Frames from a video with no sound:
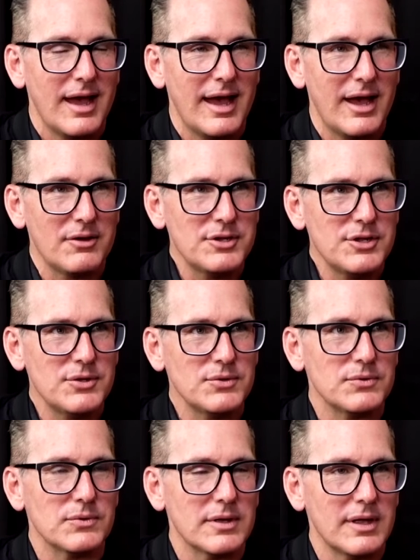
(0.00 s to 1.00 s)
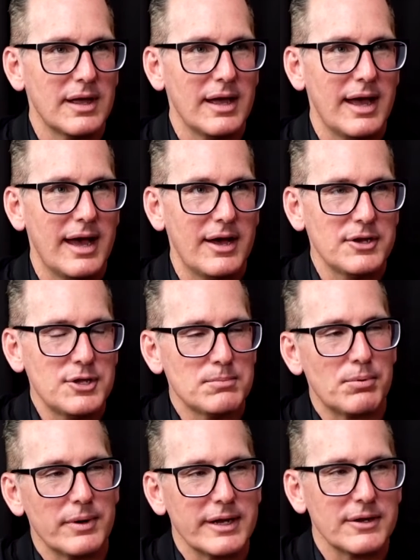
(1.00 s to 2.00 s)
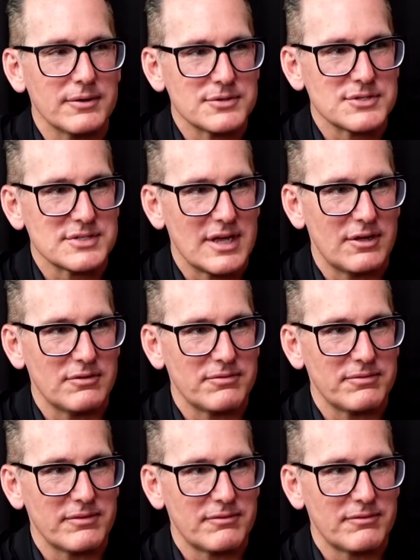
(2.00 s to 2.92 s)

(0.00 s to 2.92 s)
do you bring yourself